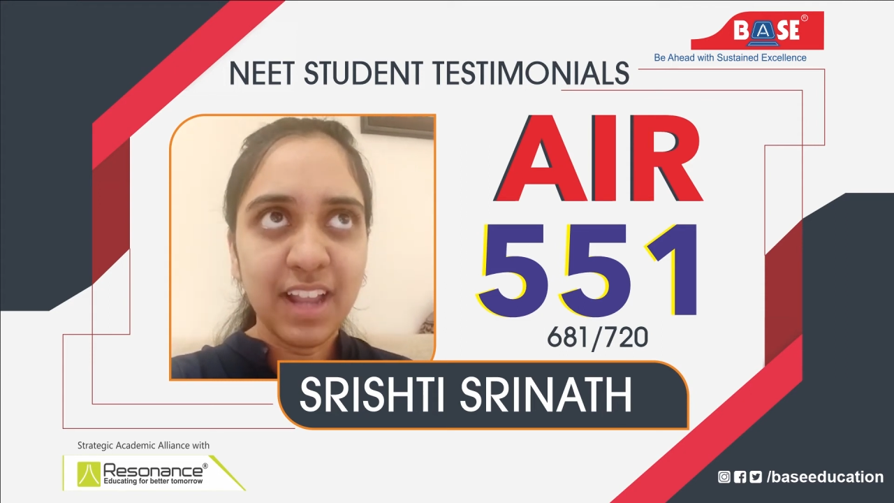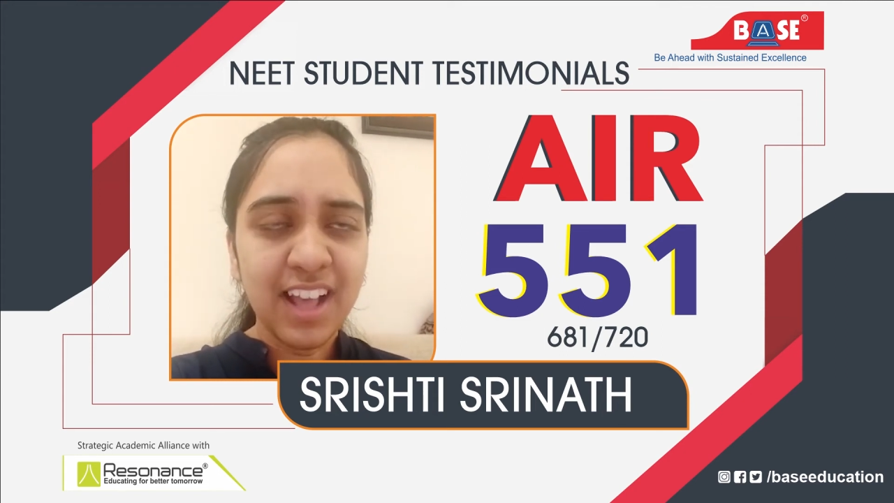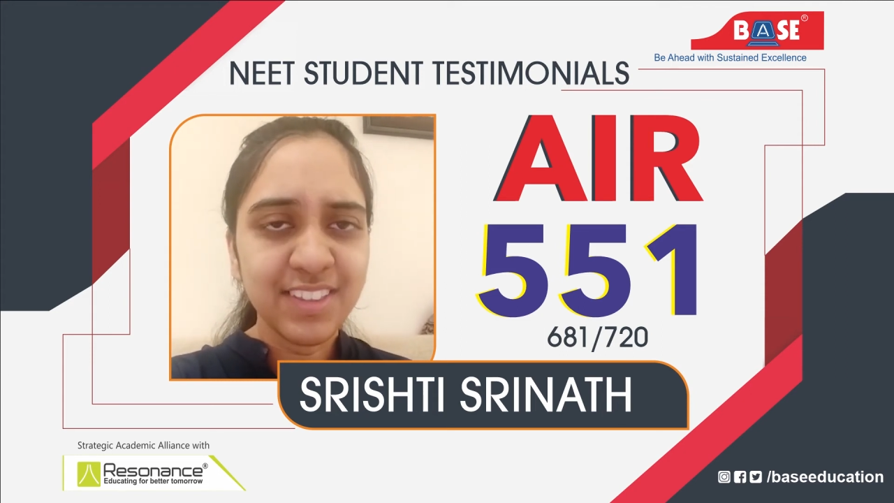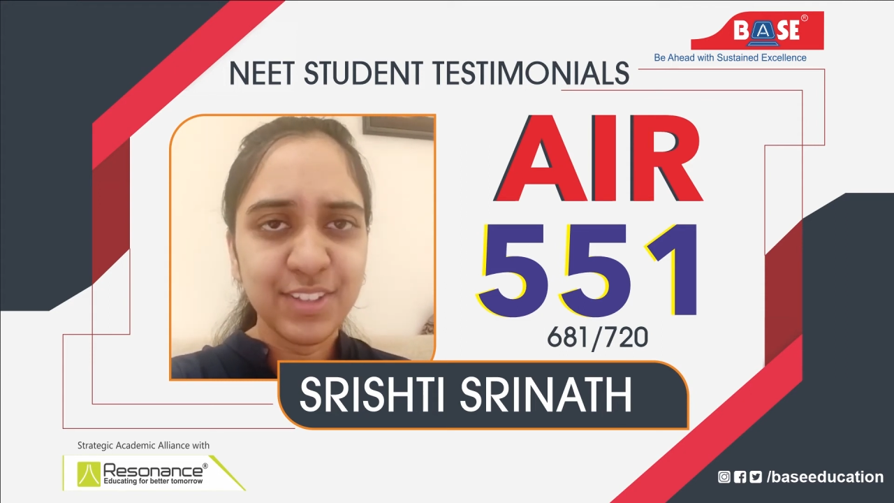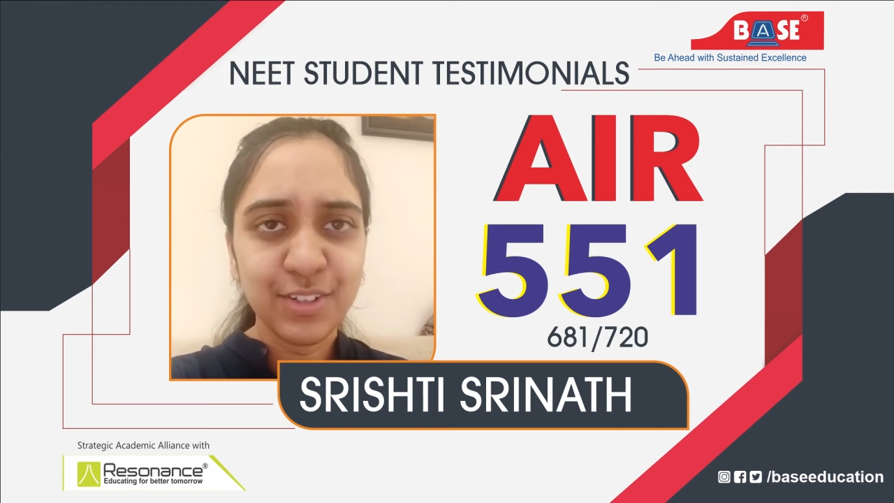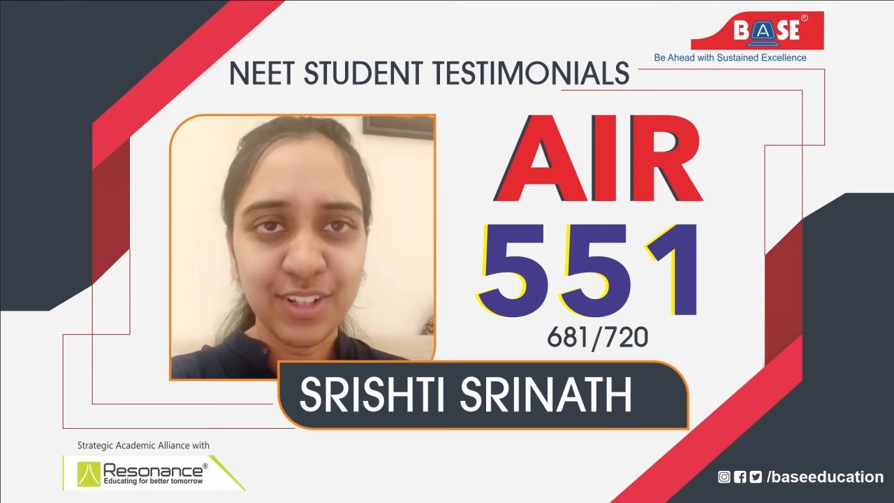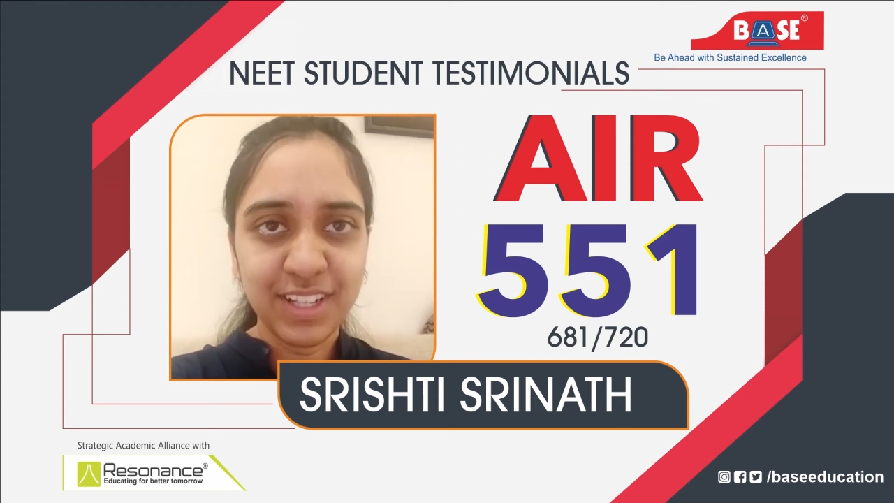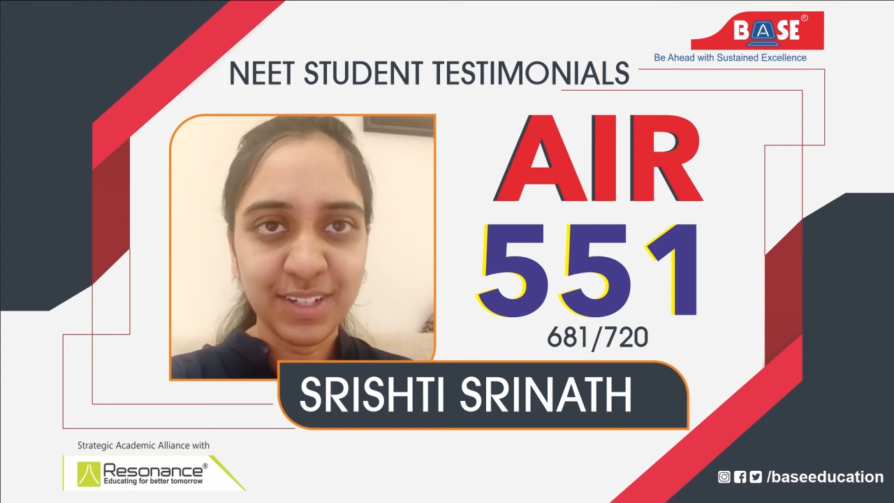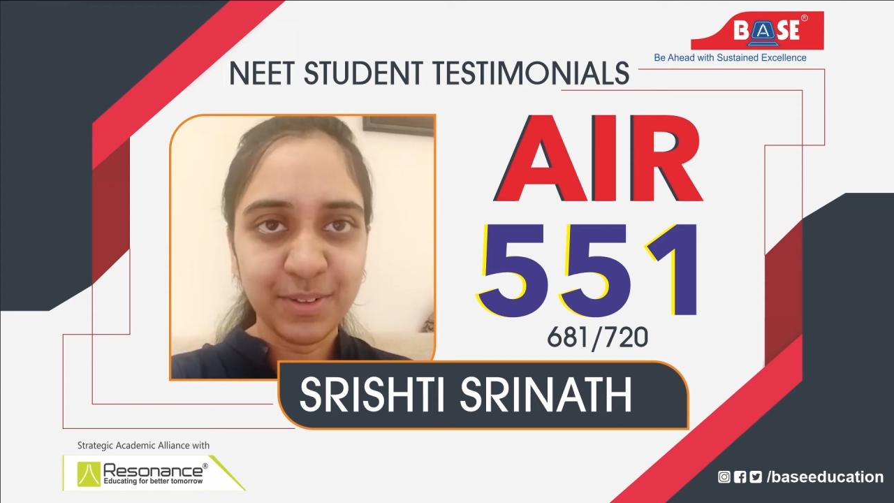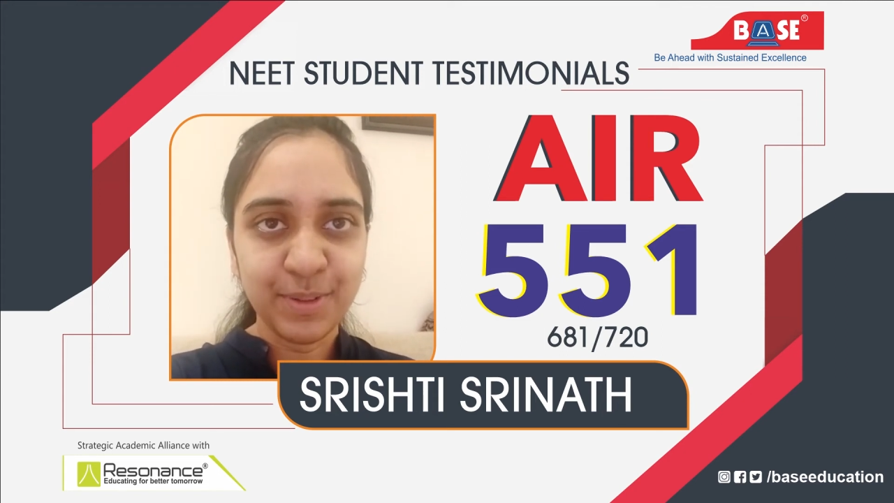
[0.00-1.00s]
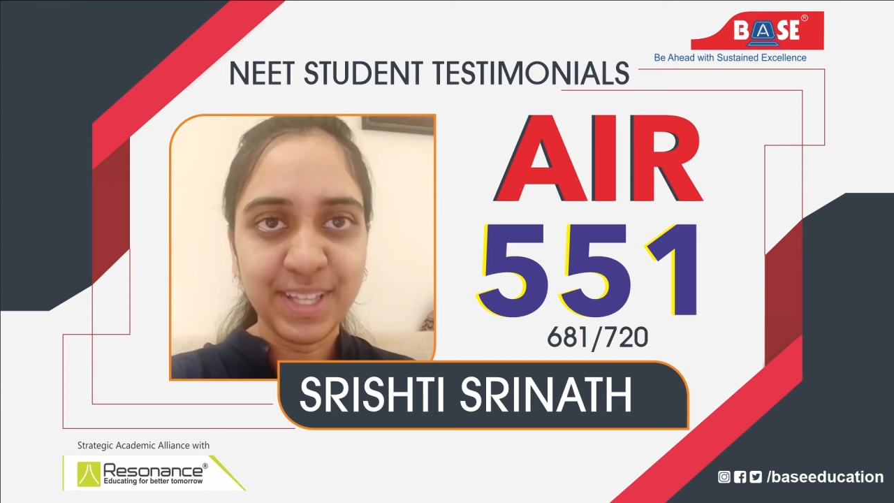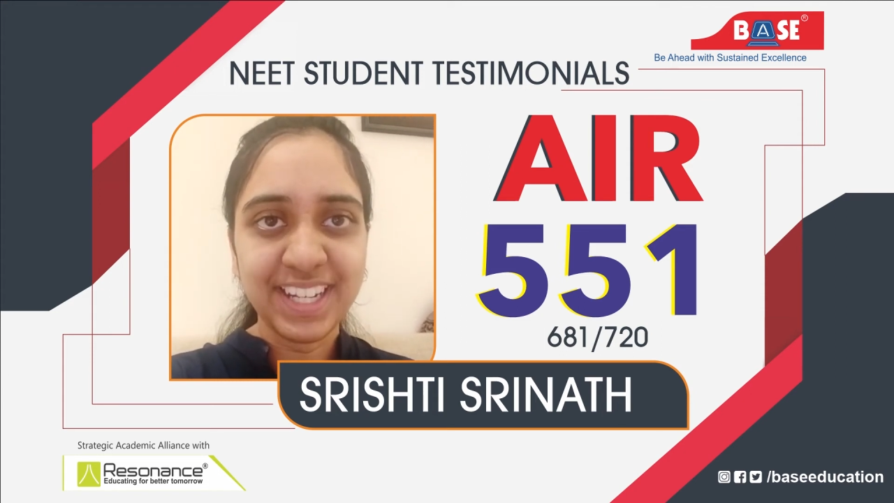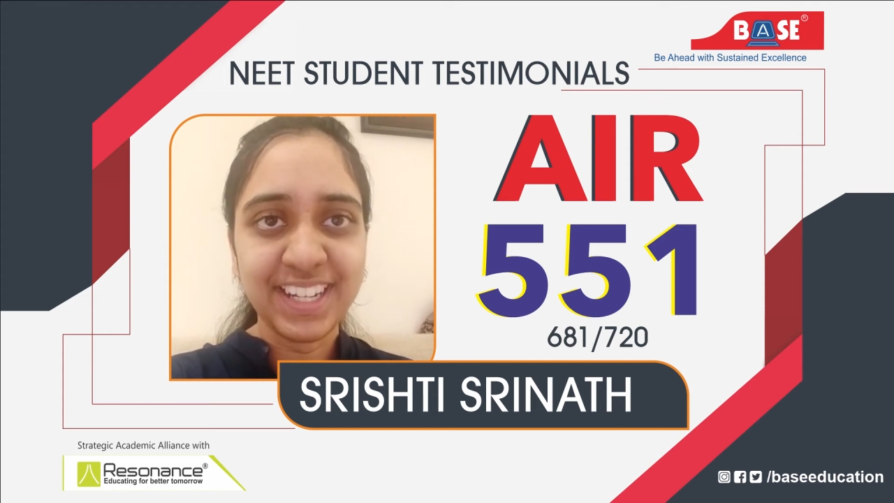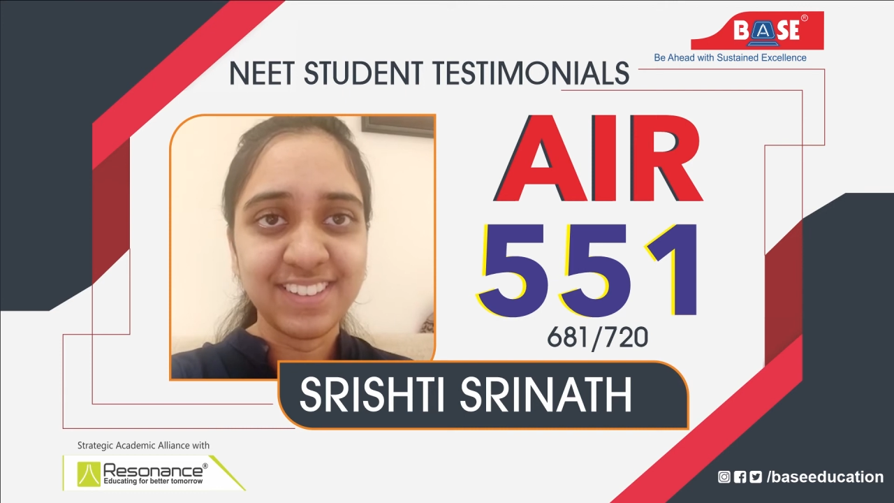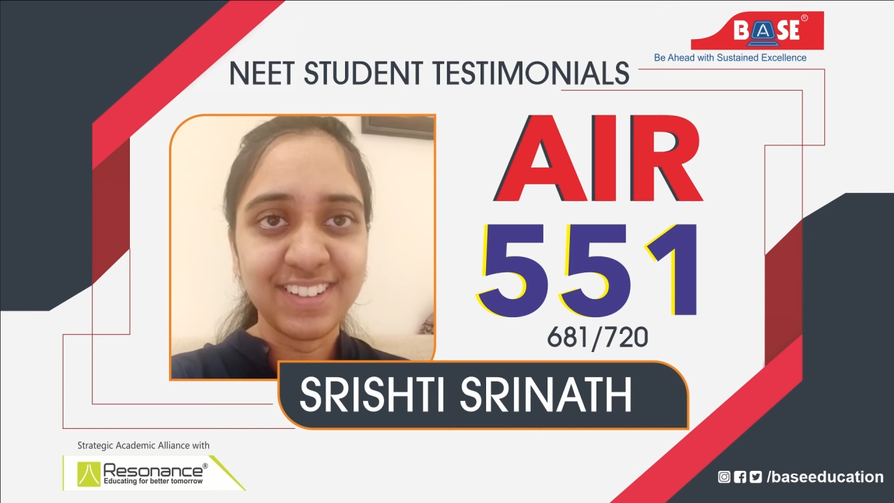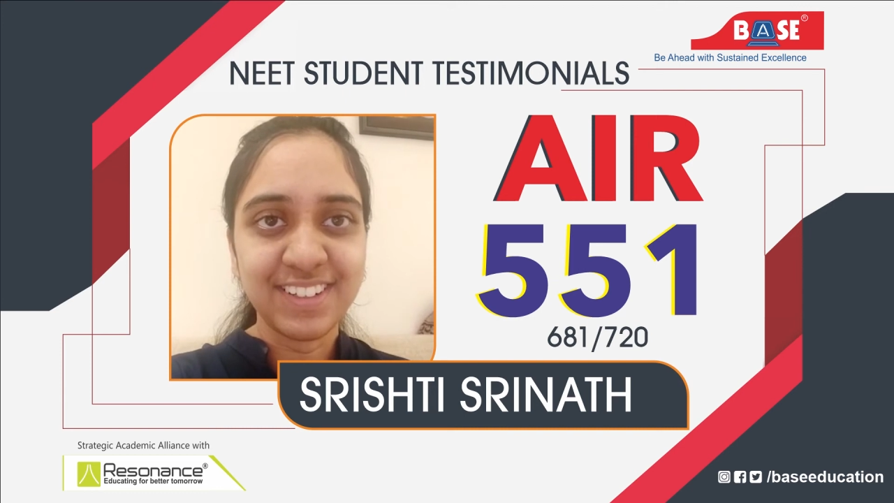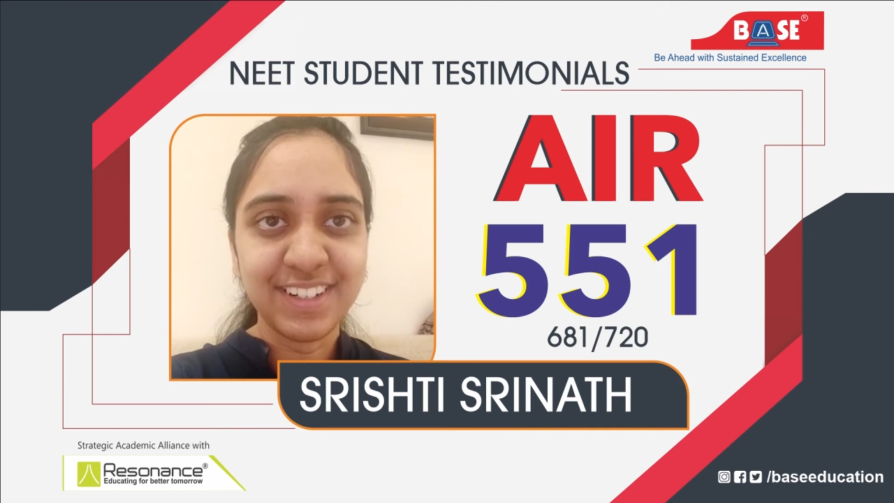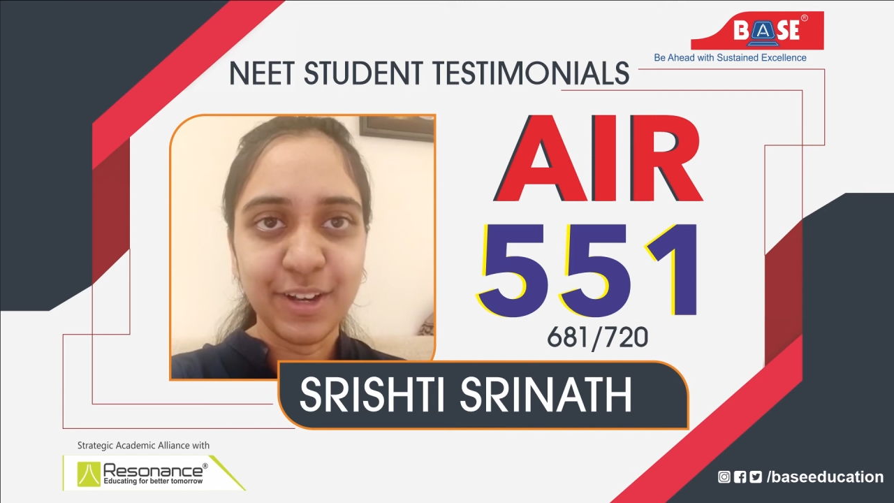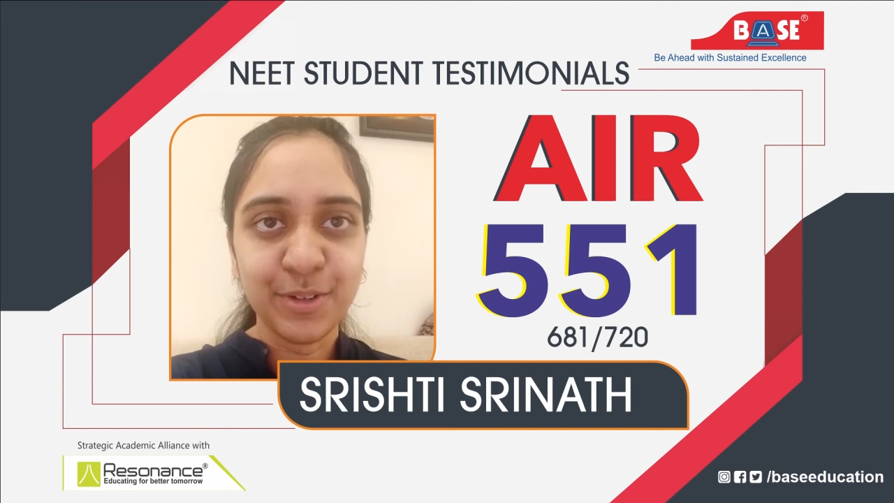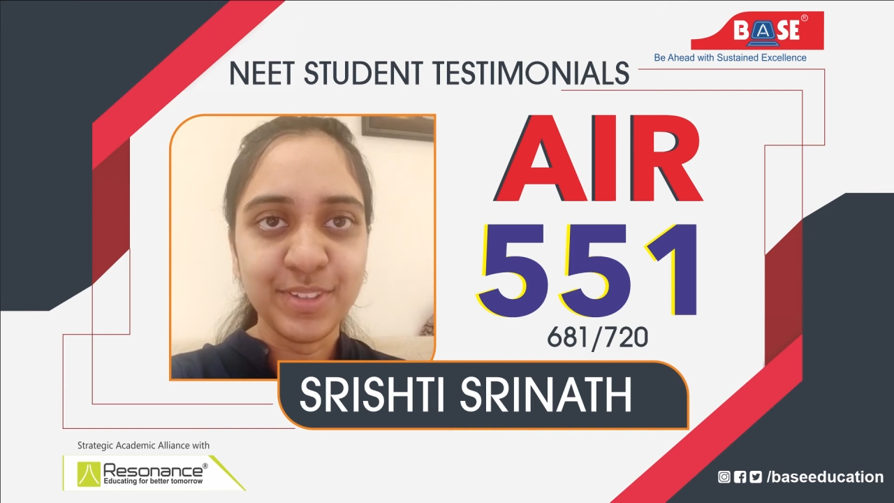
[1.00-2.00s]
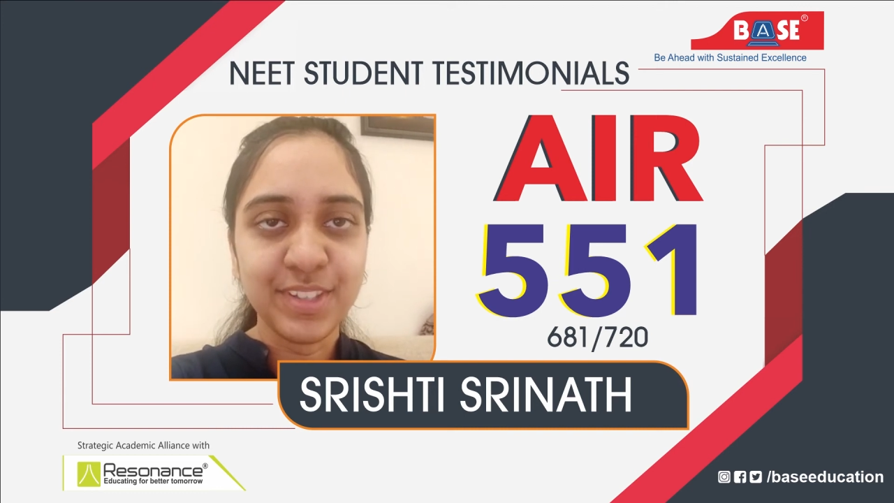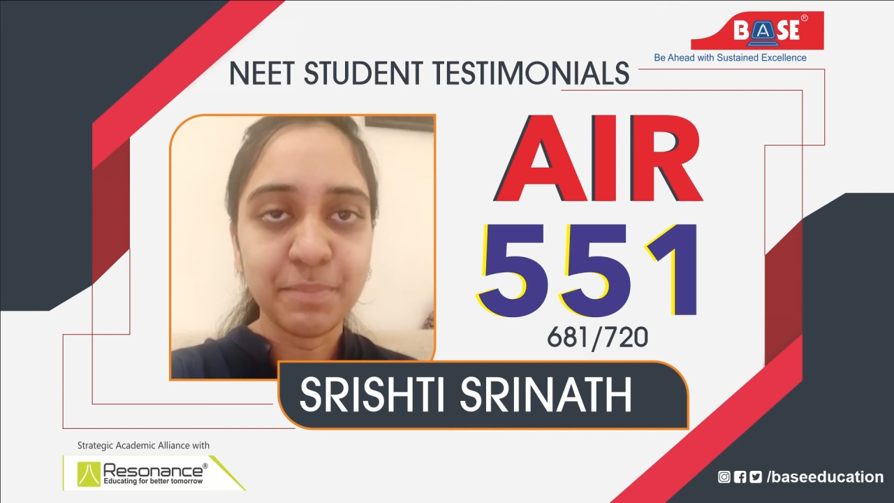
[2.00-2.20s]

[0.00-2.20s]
answer all our queries and doubts